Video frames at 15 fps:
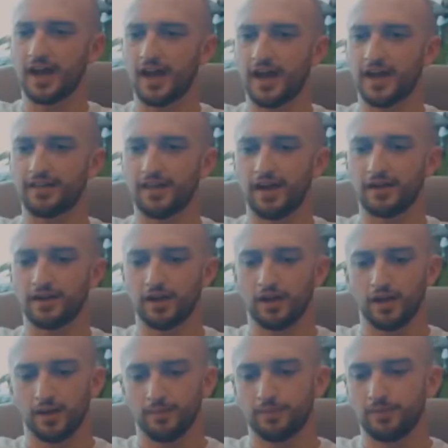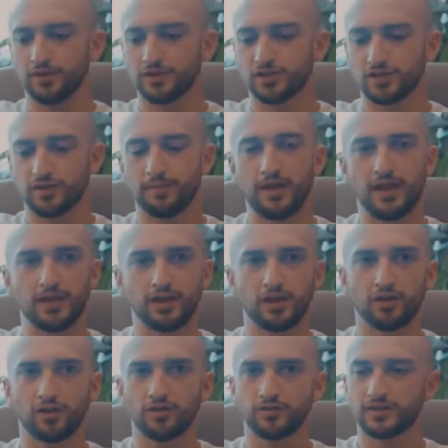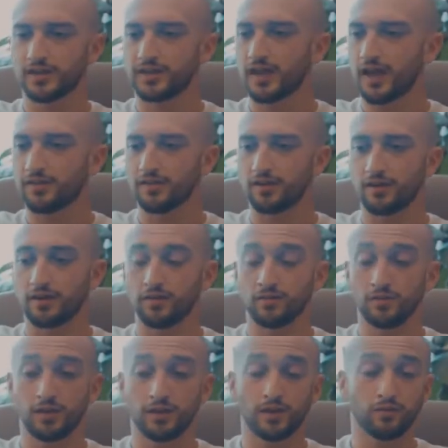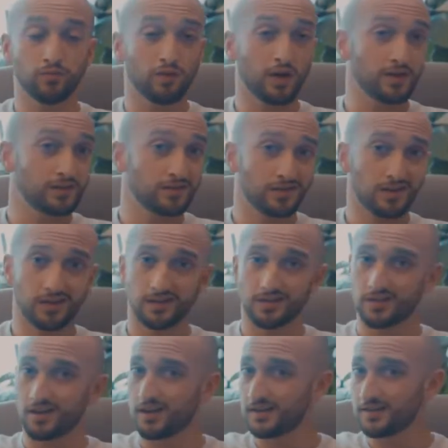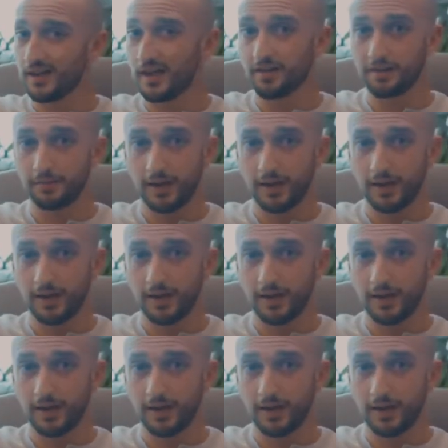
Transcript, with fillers: Guy that puts the menu together and really runs Sonny's on a daily